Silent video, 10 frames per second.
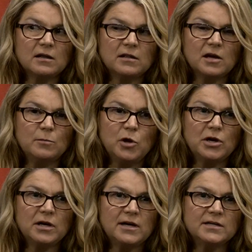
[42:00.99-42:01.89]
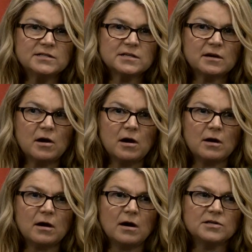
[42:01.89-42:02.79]
the communities
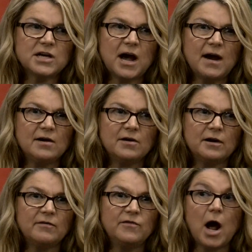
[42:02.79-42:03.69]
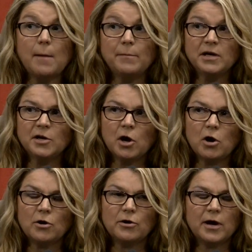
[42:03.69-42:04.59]
are tired of not being
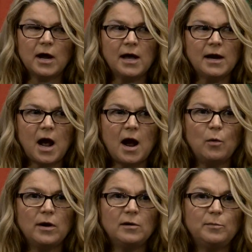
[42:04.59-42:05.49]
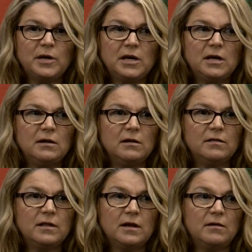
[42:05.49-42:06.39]
heard, and I want to be
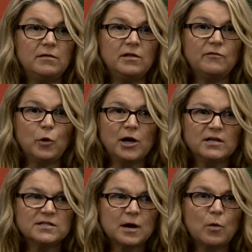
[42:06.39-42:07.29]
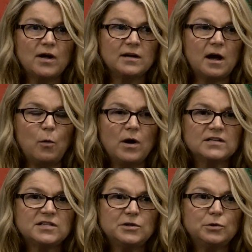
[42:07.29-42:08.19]
the voice. I want
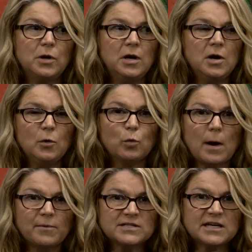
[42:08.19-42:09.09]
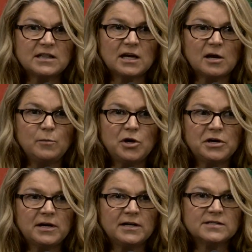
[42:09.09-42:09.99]
to represent the
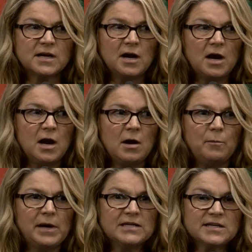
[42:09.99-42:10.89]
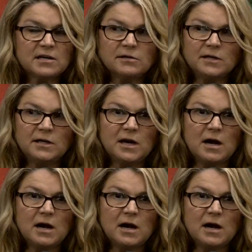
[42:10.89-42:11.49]
communities. Basically,